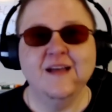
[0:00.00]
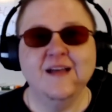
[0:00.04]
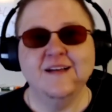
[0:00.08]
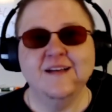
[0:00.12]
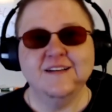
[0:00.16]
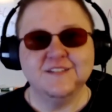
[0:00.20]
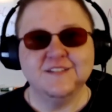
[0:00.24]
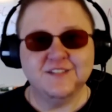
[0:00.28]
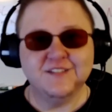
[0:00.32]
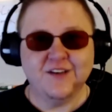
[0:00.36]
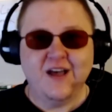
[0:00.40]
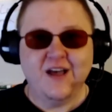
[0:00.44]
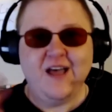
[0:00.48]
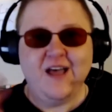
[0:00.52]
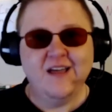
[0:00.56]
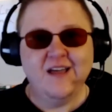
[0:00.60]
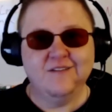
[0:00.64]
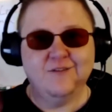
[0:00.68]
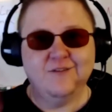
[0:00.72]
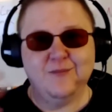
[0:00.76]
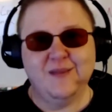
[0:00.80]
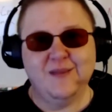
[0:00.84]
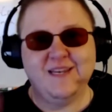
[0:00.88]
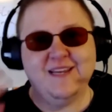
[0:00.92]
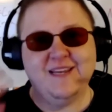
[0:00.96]
So hi,
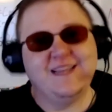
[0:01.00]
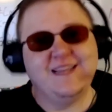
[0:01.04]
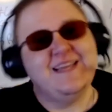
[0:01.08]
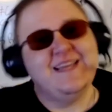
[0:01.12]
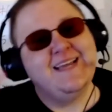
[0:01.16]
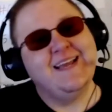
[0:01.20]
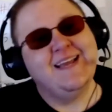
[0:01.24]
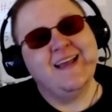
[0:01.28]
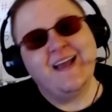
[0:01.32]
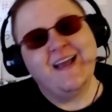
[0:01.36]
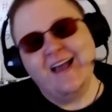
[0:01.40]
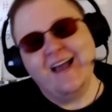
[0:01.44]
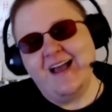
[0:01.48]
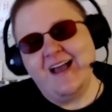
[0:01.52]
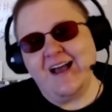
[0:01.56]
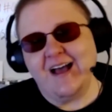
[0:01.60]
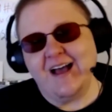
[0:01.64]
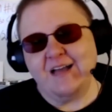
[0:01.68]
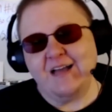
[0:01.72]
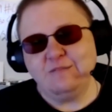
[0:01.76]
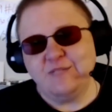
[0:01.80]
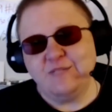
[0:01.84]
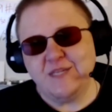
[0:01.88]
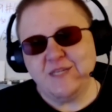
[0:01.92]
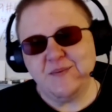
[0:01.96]
everybody.
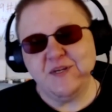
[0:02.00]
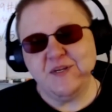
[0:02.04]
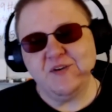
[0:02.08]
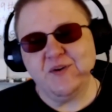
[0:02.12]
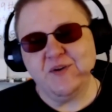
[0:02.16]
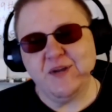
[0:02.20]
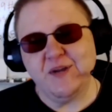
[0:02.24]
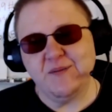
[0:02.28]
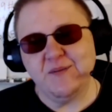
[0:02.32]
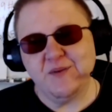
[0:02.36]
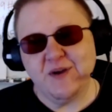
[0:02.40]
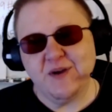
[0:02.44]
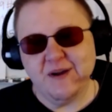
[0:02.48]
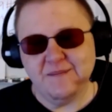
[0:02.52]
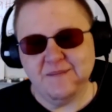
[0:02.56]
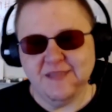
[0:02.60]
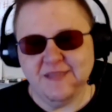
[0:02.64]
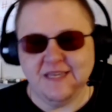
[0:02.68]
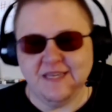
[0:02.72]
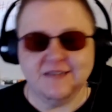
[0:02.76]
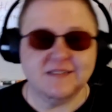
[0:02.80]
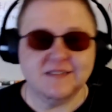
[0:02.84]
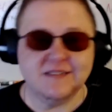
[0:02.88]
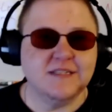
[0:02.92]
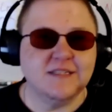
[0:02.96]
I'm Debbie Kramer. I'm the
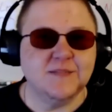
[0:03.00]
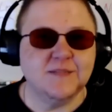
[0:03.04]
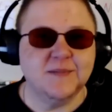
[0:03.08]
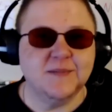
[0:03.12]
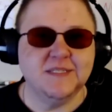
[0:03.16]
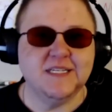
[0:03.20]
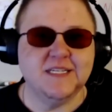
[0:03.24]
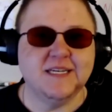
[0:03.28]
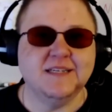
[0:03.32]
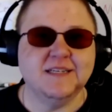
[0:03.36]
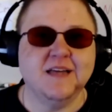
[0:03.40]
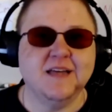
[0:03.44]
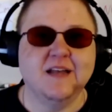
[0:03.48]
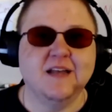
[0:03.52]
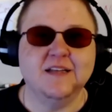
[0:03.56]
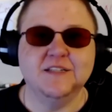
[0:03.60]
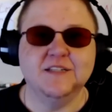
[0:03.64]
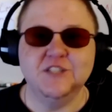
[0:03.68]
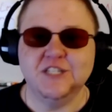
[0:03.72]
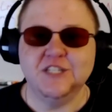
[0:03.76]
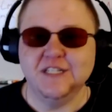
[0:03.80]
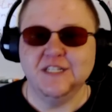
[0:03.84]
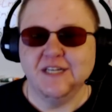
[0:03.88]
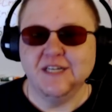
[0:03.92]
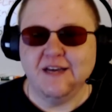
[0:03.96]
Accessible
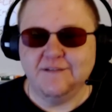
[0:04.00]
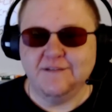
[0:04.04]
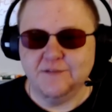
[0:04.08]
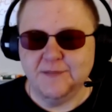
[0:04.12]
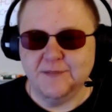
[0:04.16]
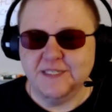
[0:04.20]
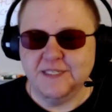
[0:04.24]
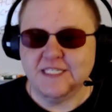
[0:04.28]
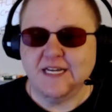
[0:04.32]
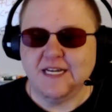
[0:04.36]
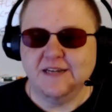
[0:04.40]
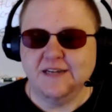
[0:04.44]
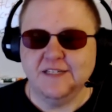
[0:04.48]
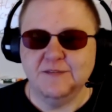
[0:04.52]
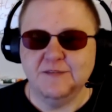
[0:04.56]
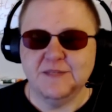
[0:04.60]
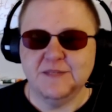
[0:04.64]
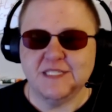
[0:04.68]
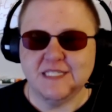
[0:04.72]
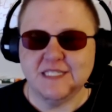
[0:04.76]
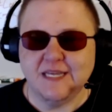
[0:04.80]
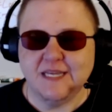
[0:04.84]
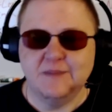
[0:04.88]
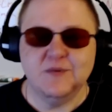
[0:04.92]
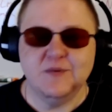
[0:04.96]
Technology and Government
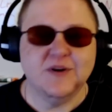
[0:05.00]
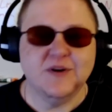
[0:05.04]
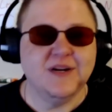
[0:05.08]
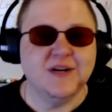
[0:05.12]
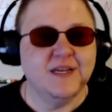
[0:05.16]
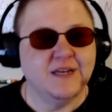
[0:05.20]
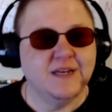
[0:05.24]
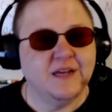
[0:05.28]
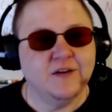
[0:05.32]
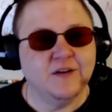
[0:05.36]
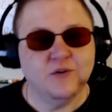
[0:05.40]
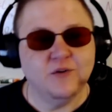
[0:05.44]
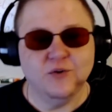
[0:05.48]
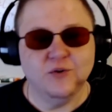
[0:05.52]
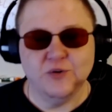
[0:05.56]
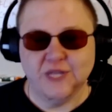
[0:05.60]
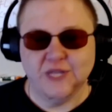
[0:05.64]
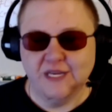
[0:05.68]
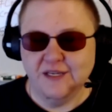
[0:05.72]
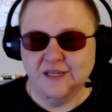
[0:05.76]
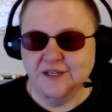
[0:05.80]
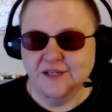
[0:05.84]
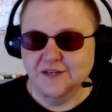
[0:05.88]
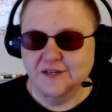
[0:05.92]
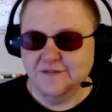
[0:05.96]
Documents Librarian at
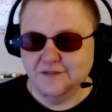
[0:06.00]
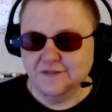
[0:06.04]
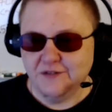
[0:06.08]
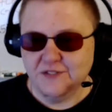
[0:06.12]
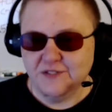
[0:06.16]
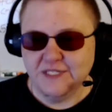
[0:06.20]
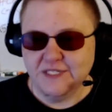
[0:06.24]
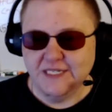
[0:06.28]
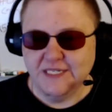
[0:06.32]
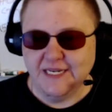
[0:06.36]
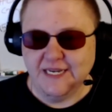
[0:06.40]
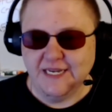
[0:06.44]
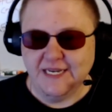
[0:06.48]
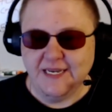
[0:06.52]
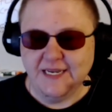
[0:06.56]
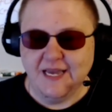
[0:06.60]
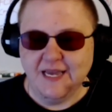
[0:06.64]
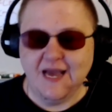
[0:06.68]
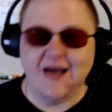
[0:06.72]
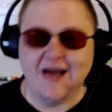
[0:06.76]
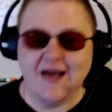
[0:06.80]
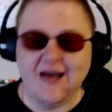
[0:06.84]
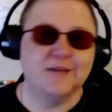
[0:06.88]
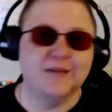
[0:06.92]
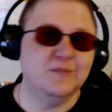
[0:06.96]
Colgate University.
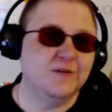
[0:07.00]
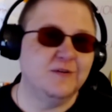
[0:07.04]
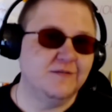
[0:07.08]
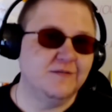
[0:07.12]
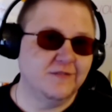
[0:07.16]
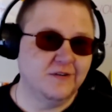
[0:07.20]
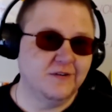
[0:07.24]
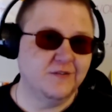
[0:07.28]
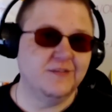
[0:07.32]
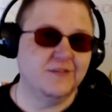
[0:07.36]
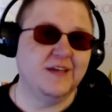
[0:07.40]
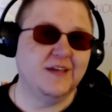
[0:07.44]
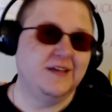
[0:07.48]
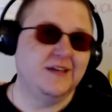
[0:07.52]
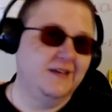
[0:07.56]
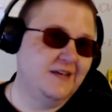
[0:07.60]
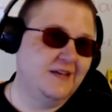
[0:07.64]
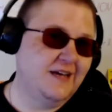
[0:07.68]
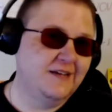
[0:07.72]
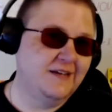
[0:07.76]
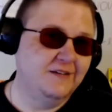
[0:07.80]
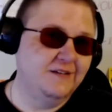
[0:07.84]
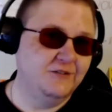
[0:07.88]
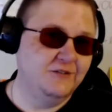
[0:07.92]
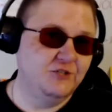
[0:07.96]
I prefer that you
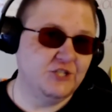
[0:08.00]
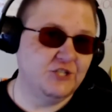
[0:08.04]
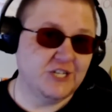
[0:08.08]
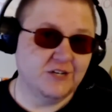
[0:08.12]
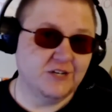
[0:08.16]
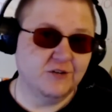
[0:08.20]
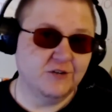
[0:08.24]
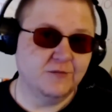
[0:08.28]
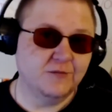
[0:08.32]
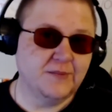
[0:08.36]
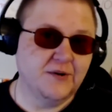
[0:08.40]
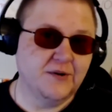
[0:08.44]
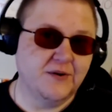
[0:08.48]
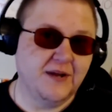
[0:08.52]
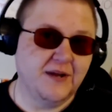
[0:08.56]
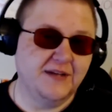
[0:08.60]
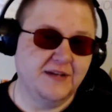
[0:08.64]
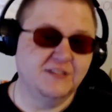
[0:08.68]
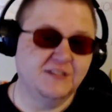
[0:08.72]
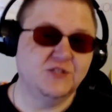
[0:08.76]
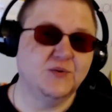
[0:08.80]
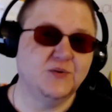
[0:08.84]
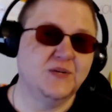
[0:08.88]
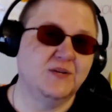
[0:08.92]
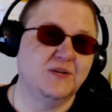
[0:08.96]
not use gendered
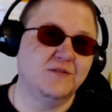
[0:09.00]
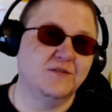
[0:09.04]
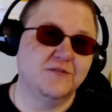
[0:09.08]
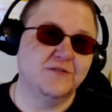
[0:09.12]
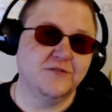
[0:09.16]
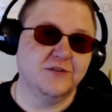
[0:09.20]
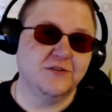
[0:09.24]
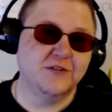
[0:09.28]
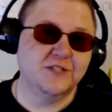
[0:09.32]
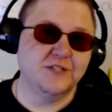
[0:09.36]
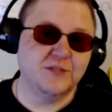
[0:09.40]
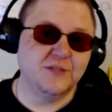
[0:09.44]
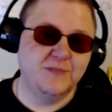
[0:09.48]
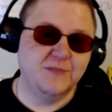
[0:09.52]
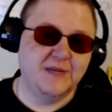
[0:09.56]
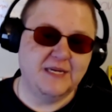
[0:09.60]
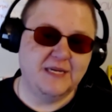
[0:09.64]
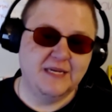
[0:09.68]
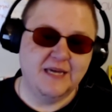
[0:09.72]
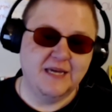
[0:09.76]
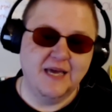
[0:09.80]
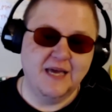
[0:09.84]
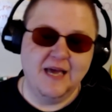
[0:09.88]
pronouns when you refer to me.